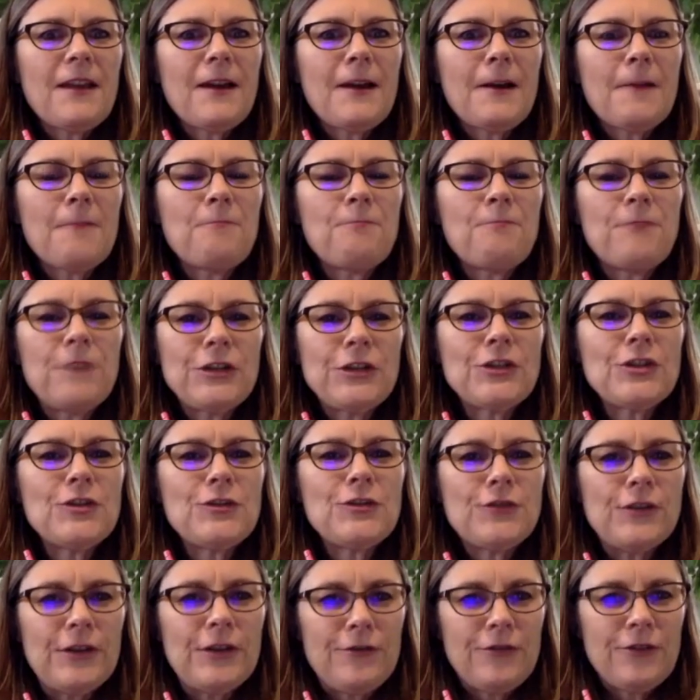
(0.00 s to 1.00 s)
mission
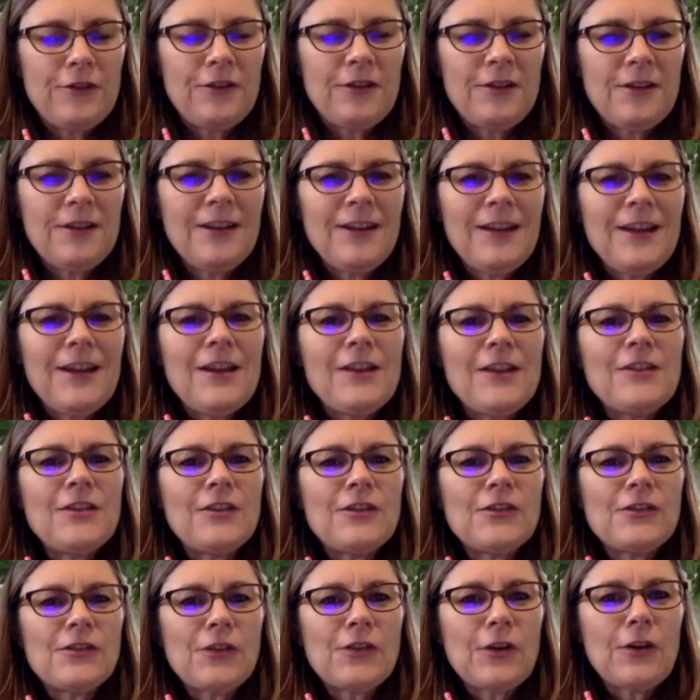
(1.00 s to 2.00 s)
driven to
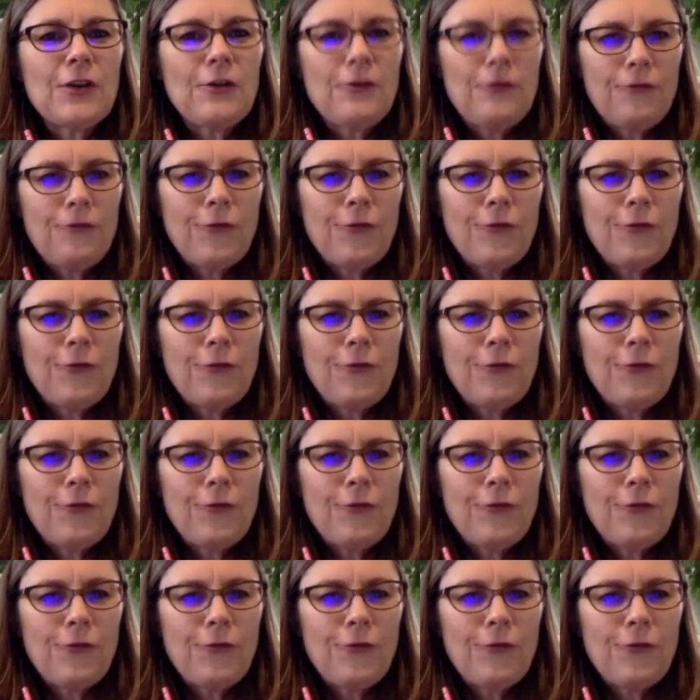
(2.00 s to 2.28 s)
serve